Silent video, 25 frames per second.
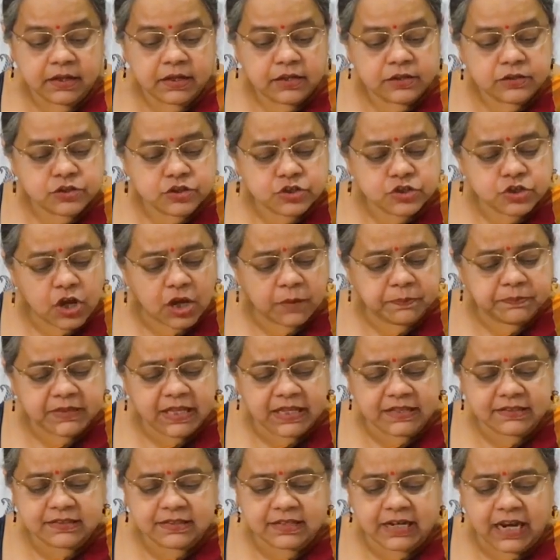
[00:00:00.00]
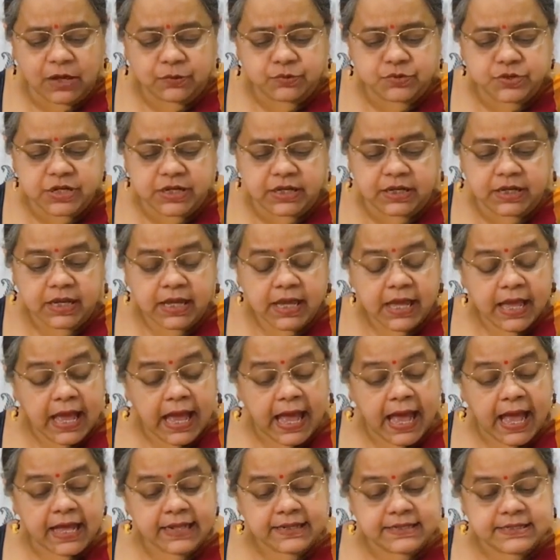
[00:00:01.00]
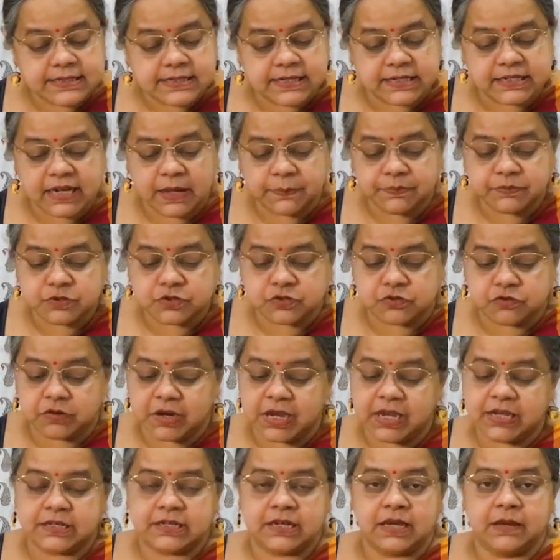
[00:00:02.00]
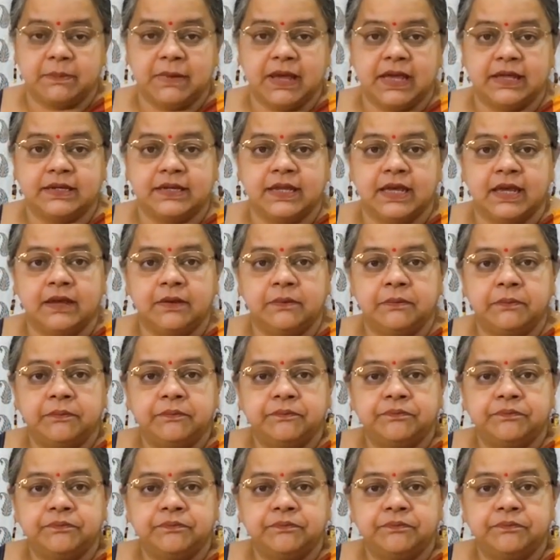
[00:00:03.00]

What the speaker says: Stop that slouching and sit up straight, Amanda.